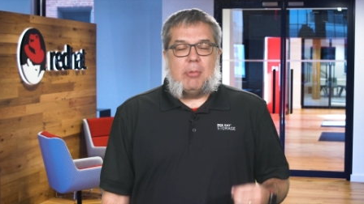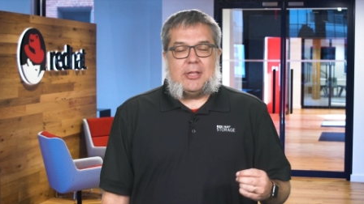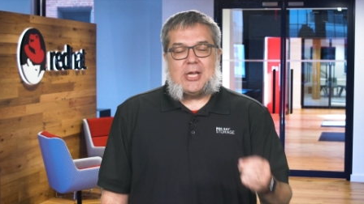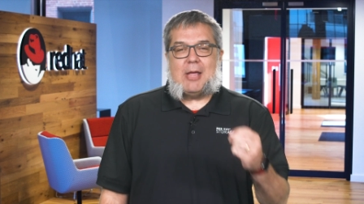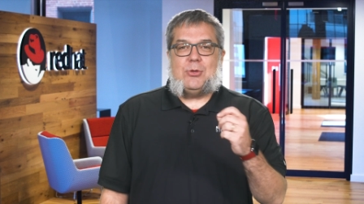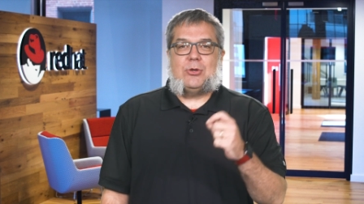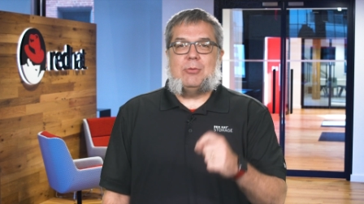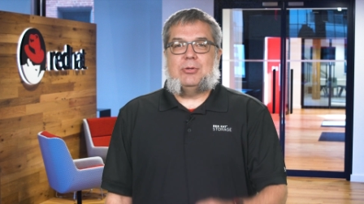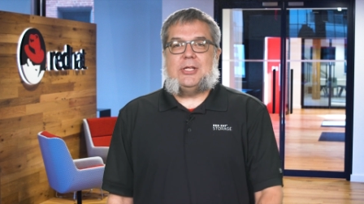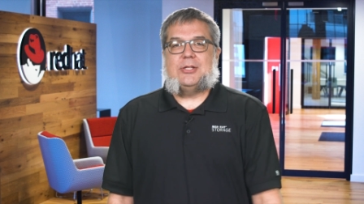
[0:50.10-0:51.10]
By the time you
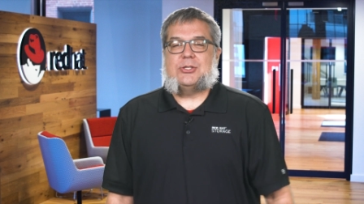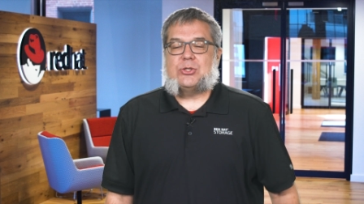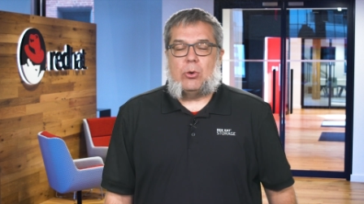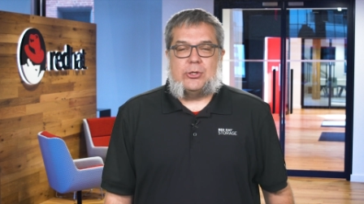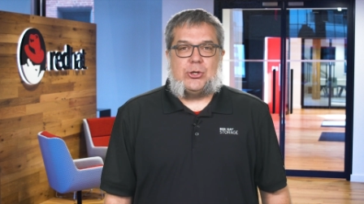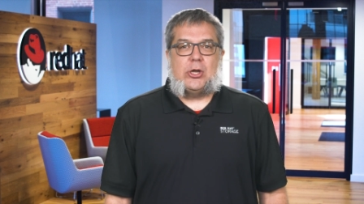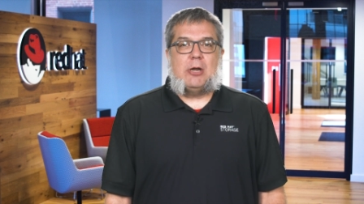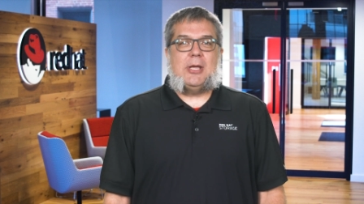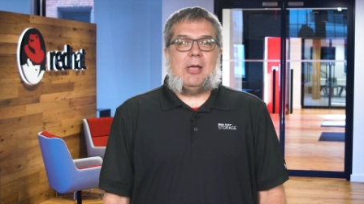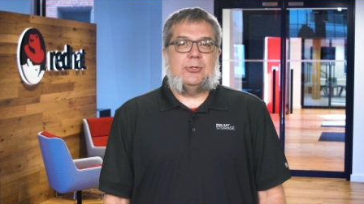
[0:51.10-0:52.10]
complete this course, you're going
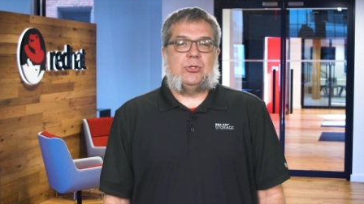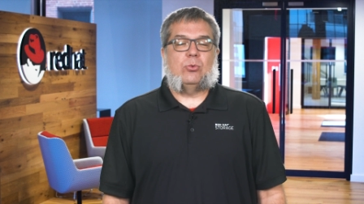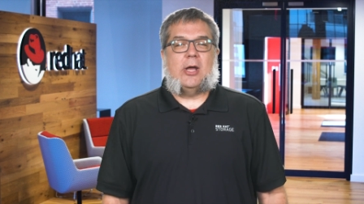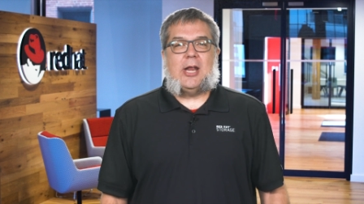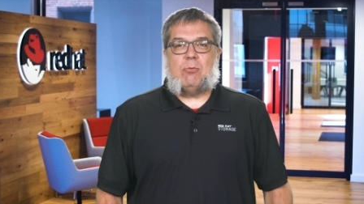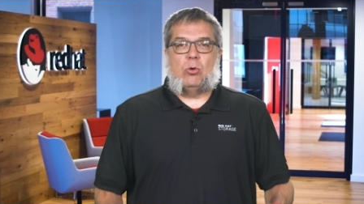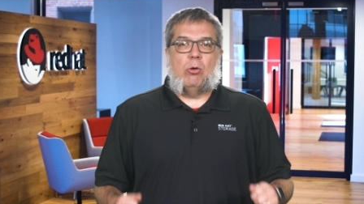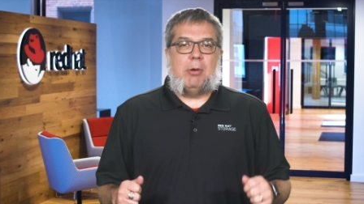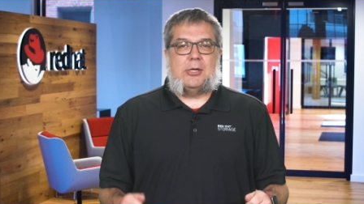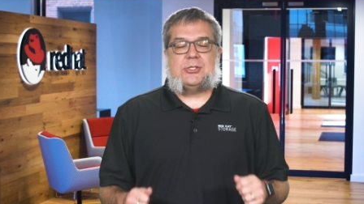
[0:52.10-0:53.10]
to be able to write a
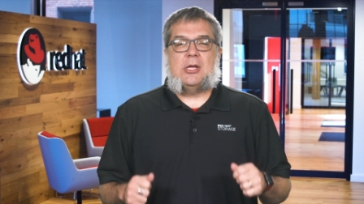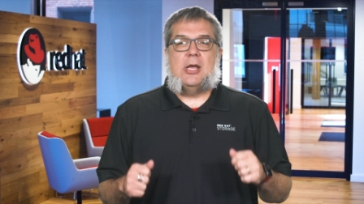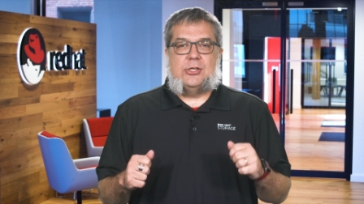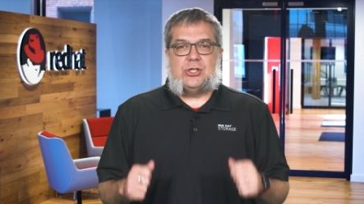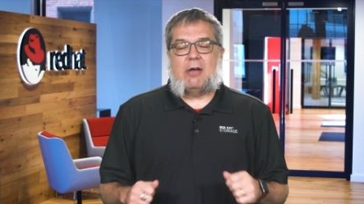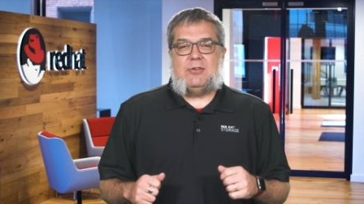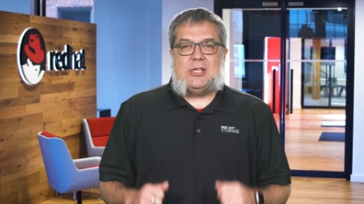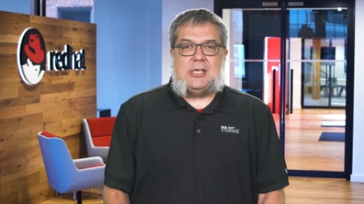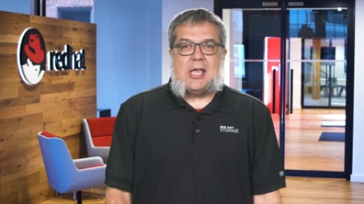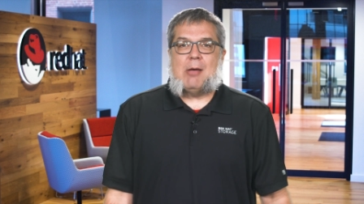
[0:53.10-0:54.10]
robust Java
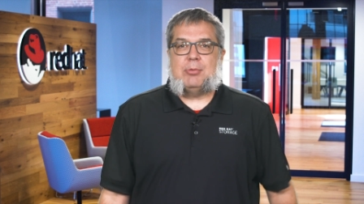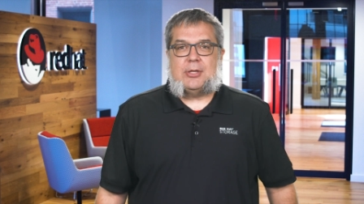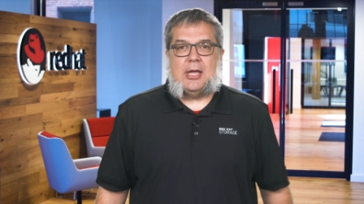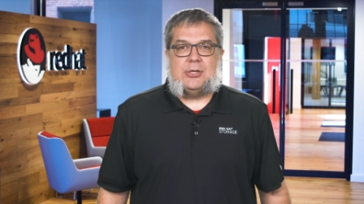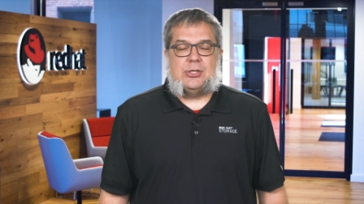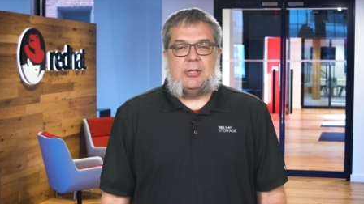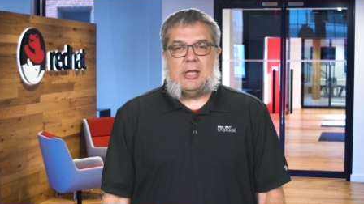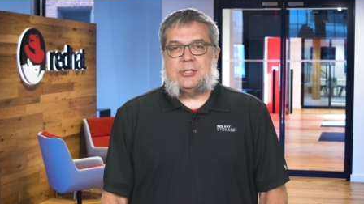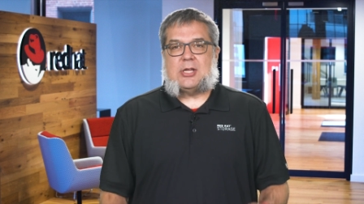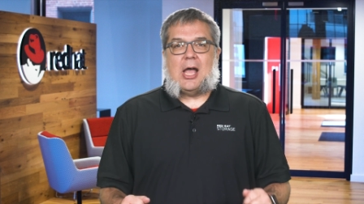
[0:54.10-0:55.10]
EE application
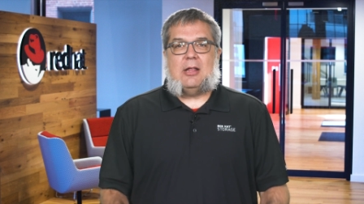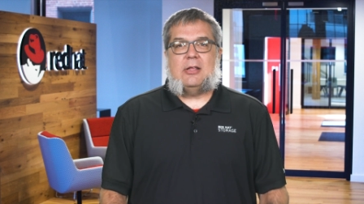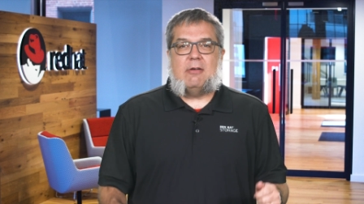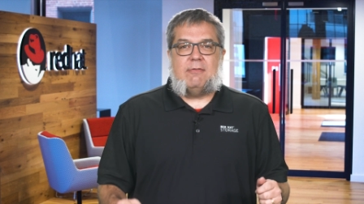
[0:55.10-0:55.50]
that is highly